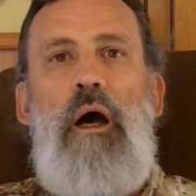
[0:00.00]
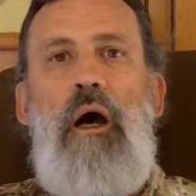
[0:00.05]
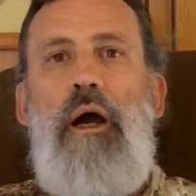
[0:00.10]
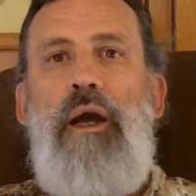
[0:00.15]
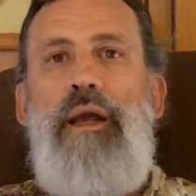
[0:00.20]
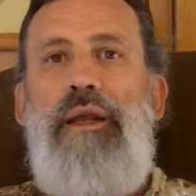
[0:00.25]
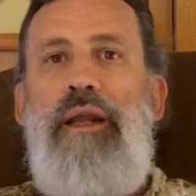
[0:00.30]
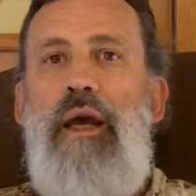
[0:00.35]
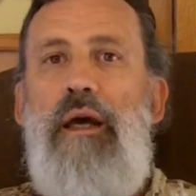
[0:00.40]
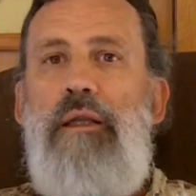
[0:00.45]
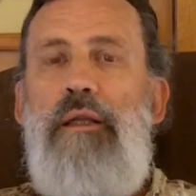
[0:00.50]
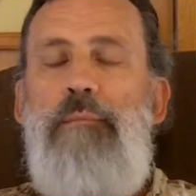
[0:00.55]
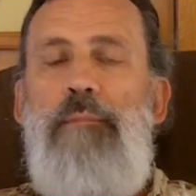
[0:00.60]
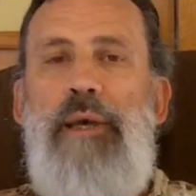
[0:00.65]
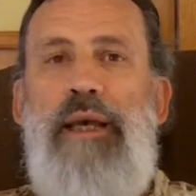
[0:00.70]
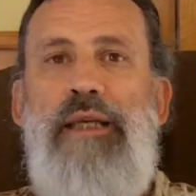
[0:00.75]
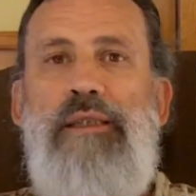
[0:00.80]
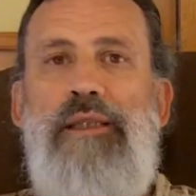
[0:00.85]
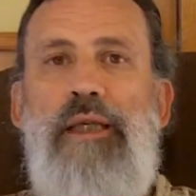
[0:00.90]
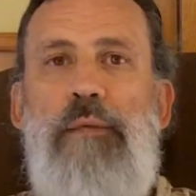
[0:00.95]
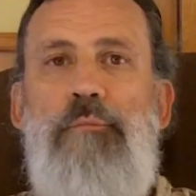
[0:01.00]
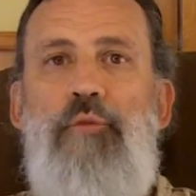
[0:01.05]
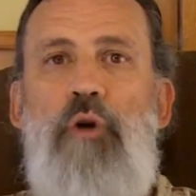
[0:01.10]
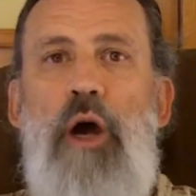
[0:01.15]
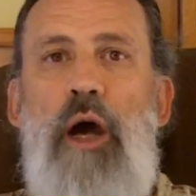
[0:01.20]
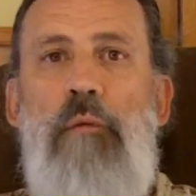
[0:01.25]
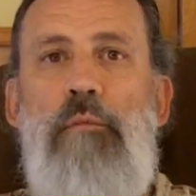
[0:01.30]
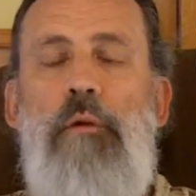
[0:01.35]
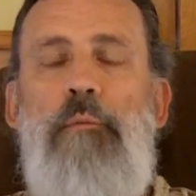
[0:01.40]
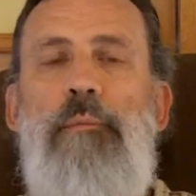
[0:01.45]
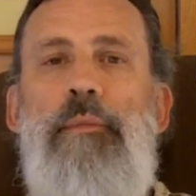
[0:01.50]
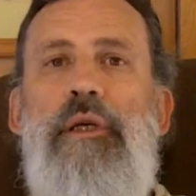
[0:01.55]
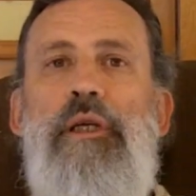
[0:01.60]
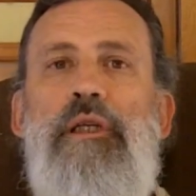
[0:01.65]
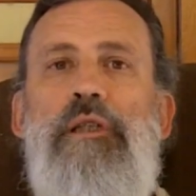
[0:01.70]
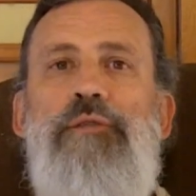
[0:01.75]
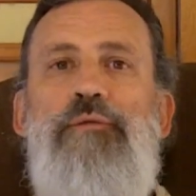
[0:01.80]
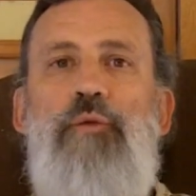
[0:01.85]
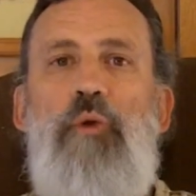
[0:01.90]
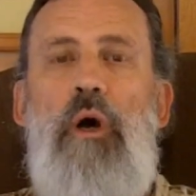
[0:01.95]
All right, now the basic problem
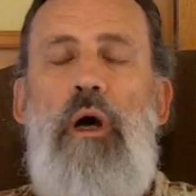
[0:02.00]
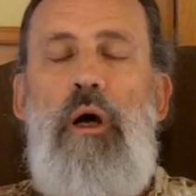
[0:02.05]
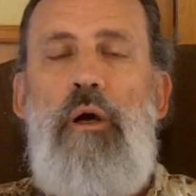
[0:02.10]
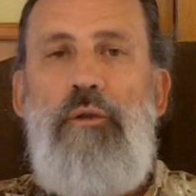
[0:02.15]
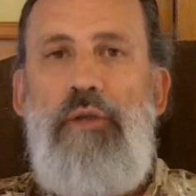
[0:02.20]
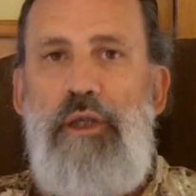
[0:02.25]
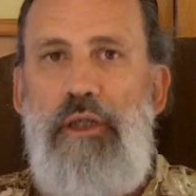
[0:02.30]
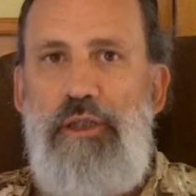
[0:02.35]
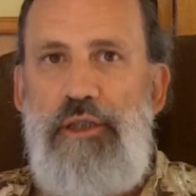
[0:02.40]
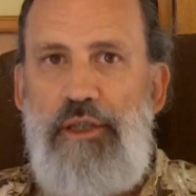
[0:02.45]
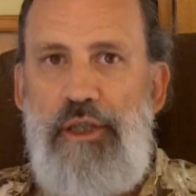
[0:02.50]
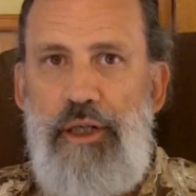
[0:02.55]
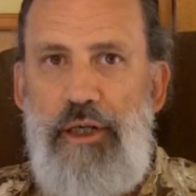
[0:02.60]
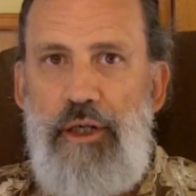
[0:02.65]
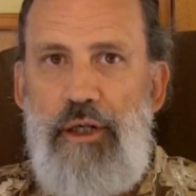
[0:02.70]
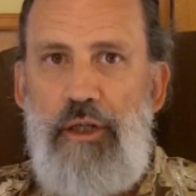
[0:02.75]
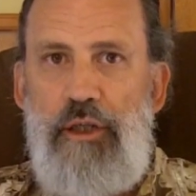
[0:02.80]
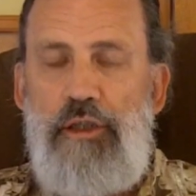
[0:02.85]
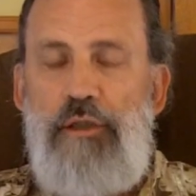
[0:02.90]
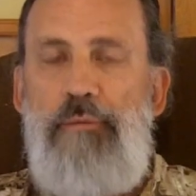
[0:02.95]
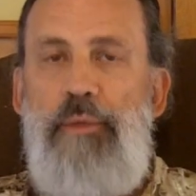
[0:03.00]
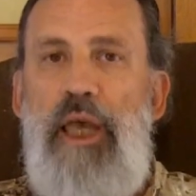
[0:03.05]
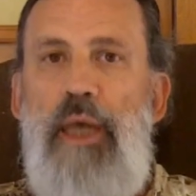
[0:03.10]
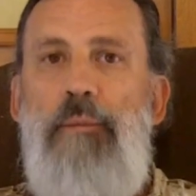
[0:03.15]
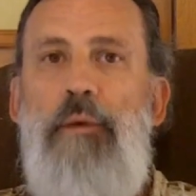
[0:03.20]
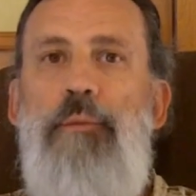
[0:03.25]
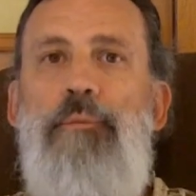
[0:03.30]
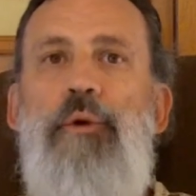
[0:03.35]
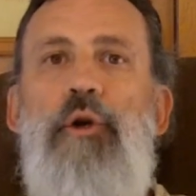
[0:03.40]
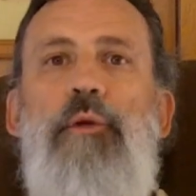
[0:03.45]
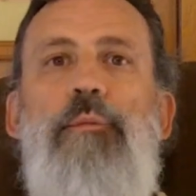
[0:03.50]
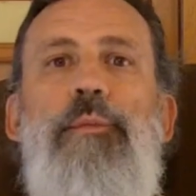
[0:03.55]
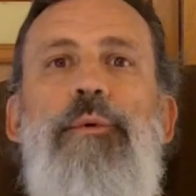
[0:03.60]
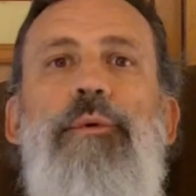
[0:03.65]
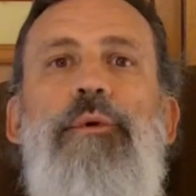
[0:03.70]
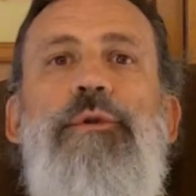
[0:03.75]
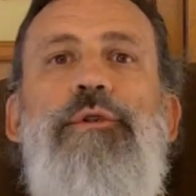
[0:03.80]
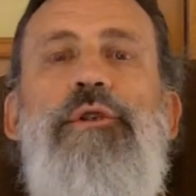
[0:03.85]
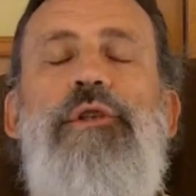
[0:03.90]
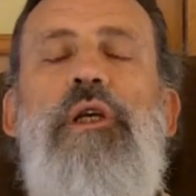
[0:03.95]
is, for all these years, baby
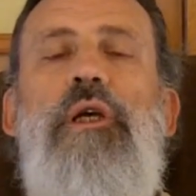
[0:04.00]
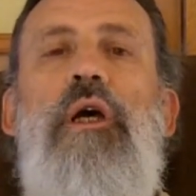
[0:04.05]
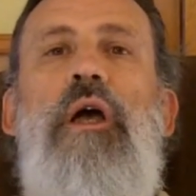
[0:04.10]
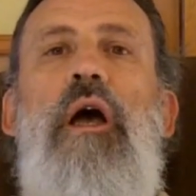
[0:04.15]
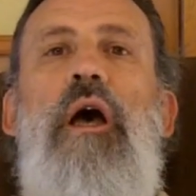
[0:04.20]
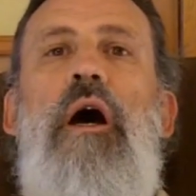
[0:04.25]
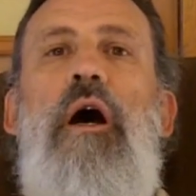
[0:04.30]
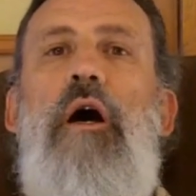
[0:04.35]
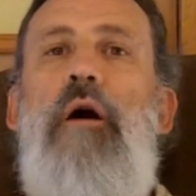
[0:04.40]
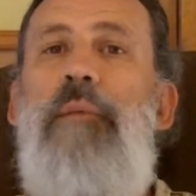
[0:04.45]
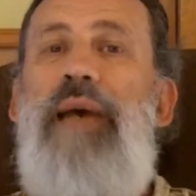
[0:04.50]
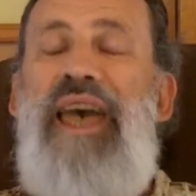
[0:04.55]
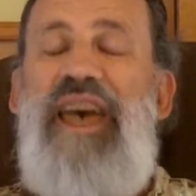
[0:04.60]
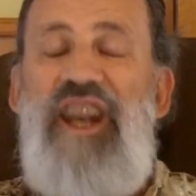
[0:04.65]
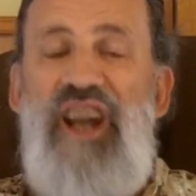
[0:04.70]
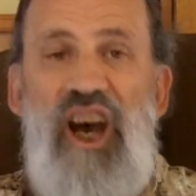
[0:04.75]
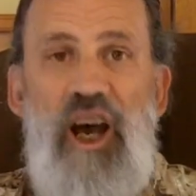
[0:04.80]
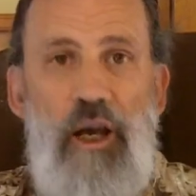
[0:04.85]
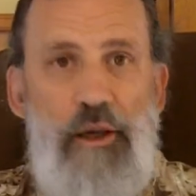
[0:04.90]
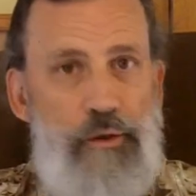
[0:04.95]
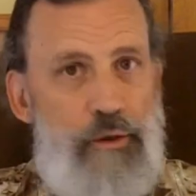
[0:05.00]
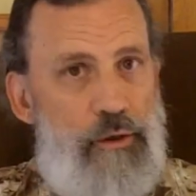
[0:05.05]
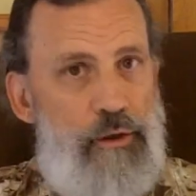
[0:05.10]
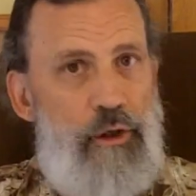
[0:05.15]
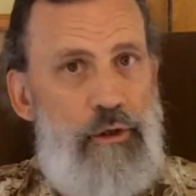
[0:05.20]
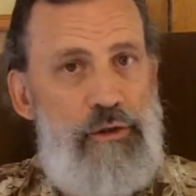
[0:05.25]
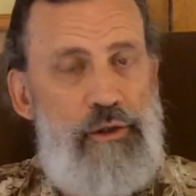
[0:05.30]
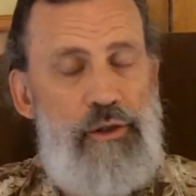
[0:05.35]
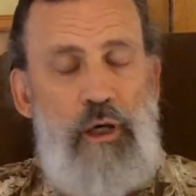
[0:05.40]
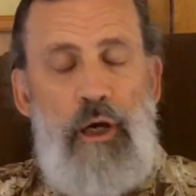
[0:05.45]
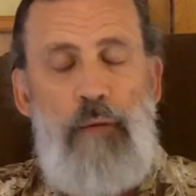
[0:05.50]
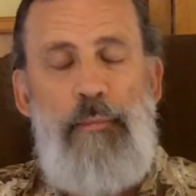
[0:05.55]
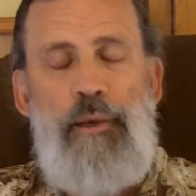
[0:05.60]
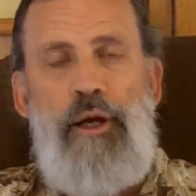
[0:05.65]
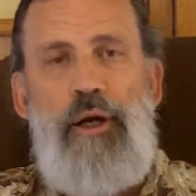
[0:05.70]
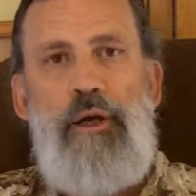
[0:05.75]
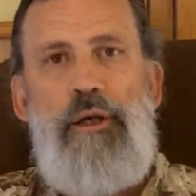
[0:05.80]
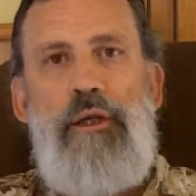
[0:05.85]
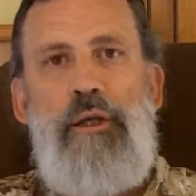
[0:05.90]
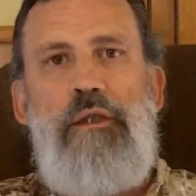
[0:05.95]
boomers um, and other
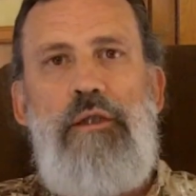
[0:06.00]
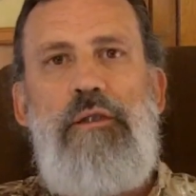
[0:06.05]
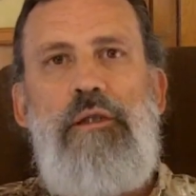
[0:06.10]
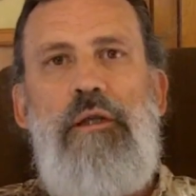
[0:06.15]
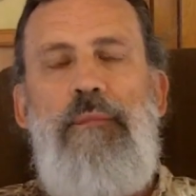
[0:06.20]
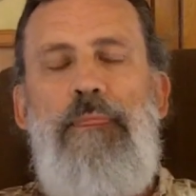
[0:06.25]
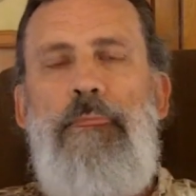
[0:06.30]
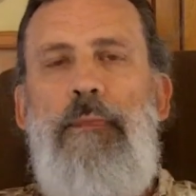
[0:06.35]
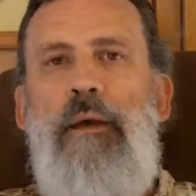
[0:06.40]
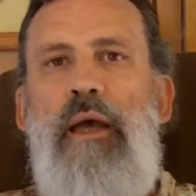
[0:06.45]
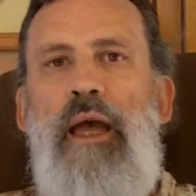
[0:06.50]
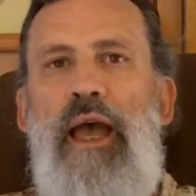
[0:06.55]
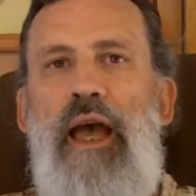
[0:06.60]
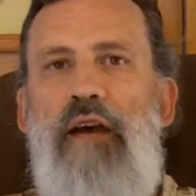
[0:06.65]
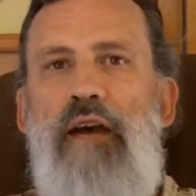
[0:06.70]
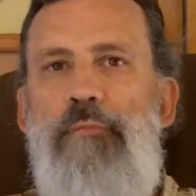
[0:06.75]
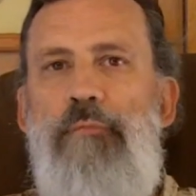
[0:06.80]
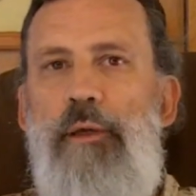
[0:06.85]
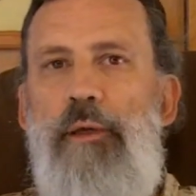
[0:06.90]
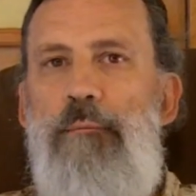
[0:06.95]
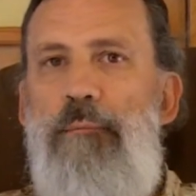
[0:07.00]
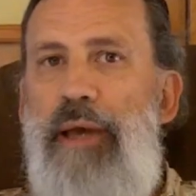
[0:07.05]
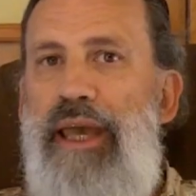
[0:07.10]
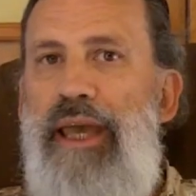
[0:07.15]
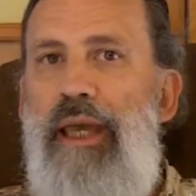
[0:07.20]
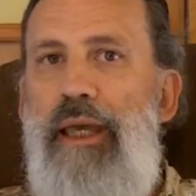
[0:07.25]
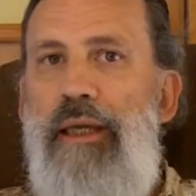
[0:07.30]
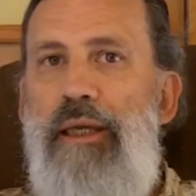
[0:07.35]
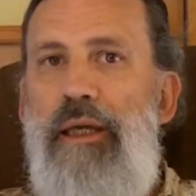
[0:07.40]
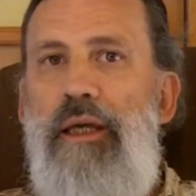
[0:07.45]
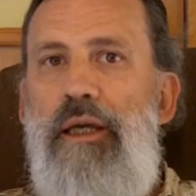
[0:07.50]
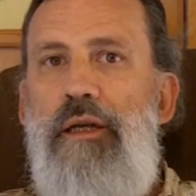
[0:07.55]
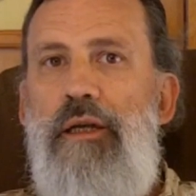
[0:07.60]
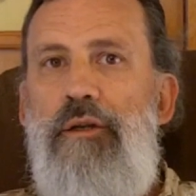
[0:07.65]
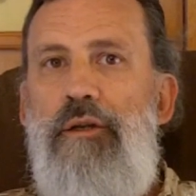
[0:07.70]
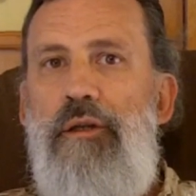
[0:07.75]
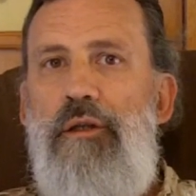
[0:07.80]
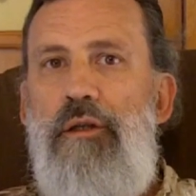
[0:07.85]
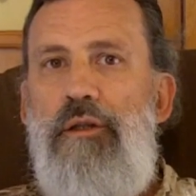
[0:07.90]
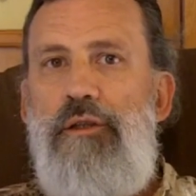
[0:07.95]
Americans have been paying
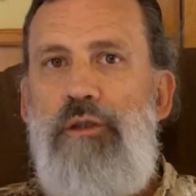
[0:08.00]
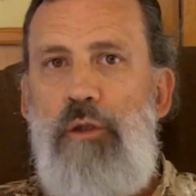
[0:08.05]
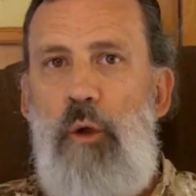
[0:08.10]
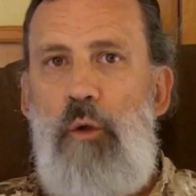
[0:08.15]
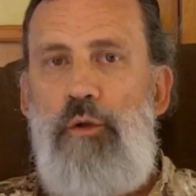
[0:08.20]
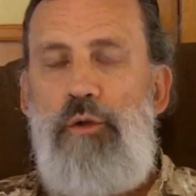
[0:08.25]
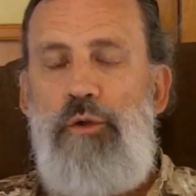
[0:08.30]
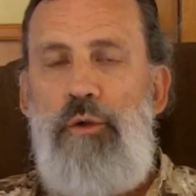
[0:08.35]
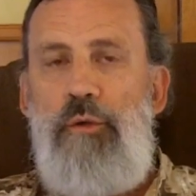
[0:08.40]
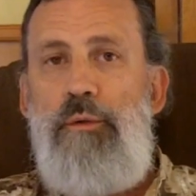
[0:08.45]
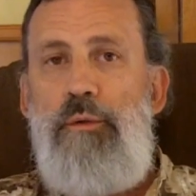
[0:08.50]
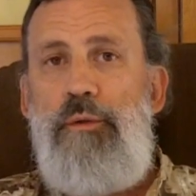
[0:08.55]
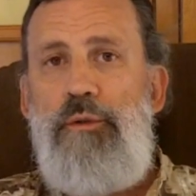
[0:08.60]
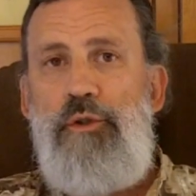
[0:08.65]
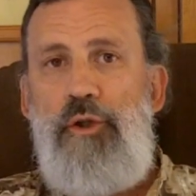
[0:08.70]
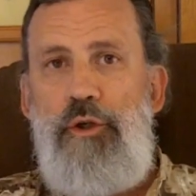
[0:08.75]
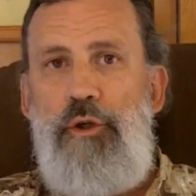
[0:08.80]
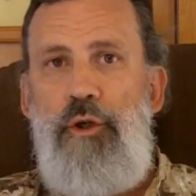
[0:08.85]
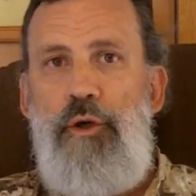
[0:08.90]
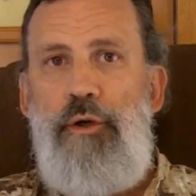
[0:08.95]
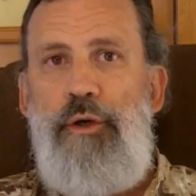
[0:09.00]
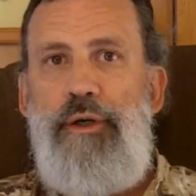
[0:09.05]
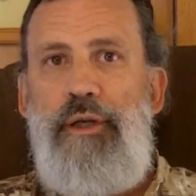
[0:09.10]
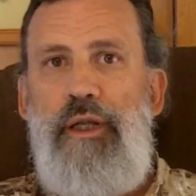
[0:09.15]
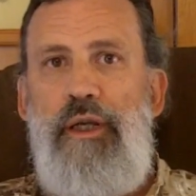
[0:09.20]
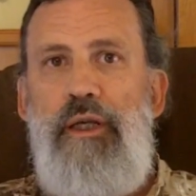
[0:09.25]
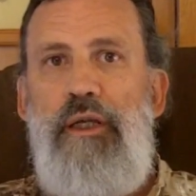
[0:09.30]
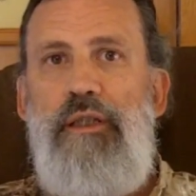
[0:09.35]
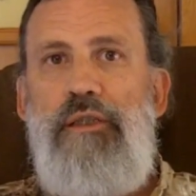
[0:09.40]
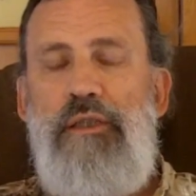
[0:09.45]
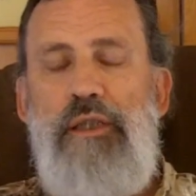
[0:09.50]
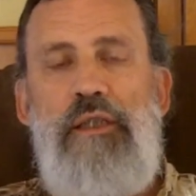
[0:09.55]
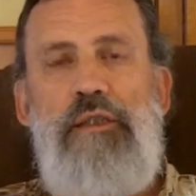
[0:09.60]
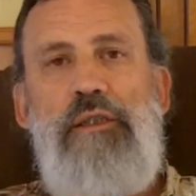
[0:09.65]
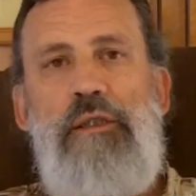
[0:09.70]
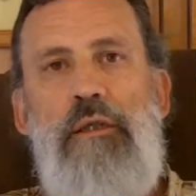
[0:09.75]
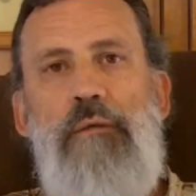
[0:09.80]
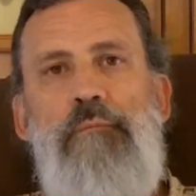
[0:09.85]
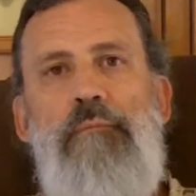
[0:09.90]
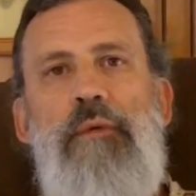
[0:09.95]
into the Social Security
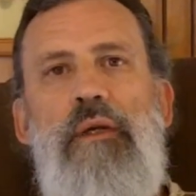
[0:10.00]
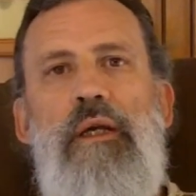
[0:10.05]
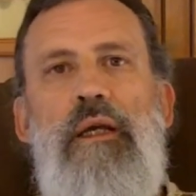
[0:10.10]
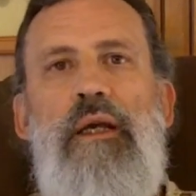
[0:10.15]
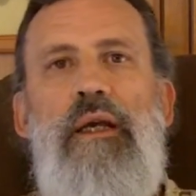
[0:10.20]
system,